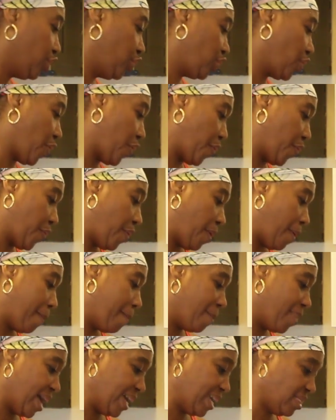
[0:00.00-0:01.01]
So
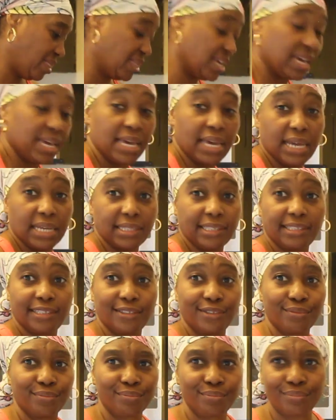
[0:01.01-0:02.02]
my thing
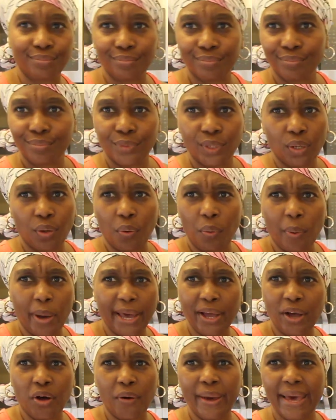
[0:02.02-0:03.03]
is,
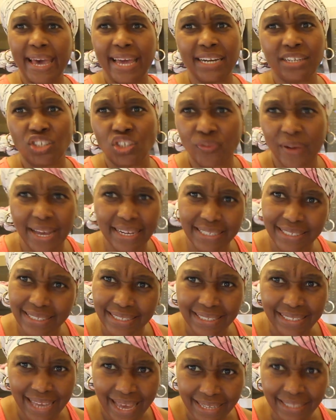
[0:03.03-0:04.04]
why go ahead and try to
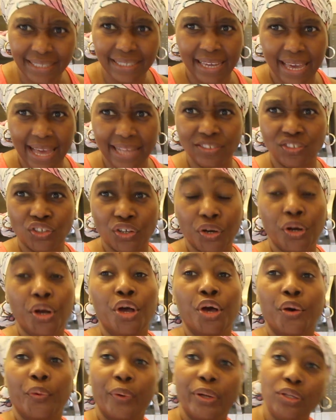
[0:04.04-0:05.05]
detect cancer
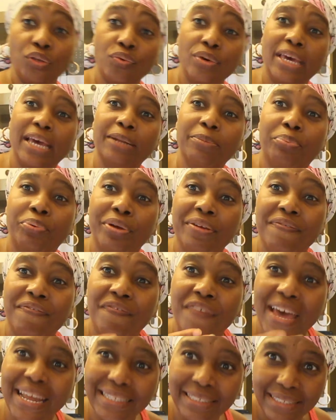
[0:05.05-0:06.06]
when you can
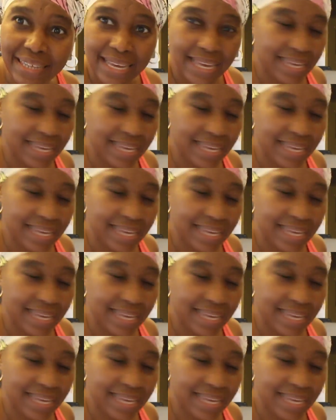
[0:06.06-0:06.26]
prevent